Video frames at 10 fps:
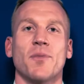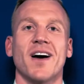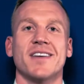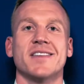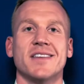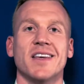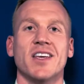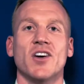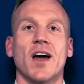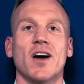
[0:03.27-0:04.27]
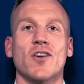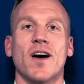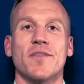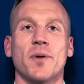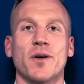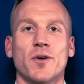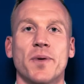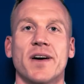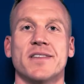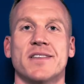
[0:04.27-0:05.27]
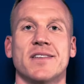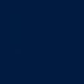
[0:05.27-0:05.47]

processing your aircraft part repairs?